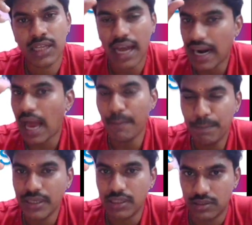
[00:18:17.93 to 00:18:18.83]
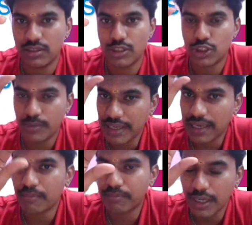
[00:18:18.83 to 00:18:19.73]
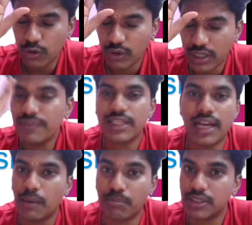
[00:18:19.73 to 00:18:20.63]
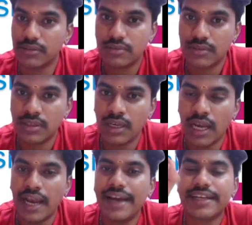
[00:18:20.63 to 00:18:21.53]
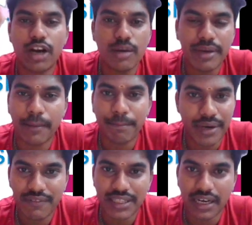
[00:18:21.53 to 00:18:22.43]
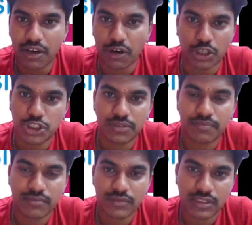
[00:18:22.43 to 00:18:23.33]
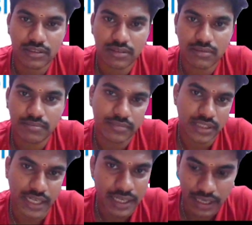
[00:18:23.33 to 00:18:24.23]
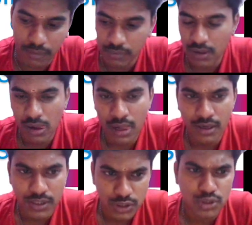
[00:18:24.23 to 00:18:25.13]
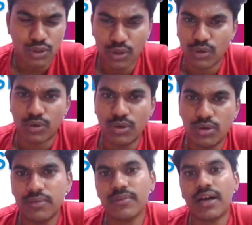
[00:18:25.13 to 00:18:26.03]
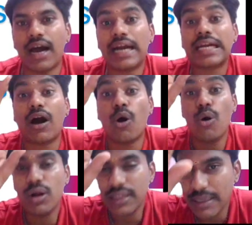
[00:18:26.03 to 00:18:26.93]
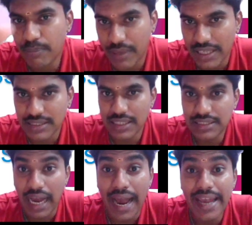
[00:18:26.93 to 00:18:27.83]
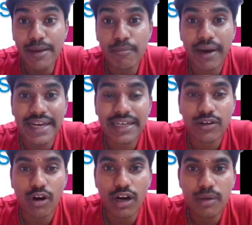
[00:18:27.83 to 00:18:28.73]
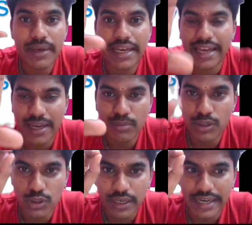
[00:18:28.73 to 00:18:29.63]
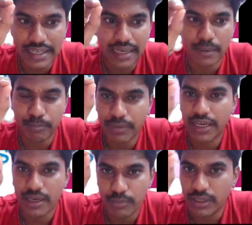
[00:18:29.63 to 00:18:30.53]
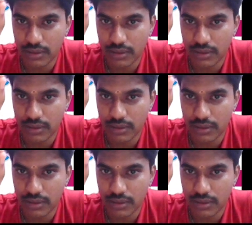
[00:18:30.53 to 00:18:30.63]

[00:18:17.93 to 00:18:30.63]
An apple should be compared only with an apple. It cannot be compared with an orange. Correct? So at all the places, I might not be able to get a comparable.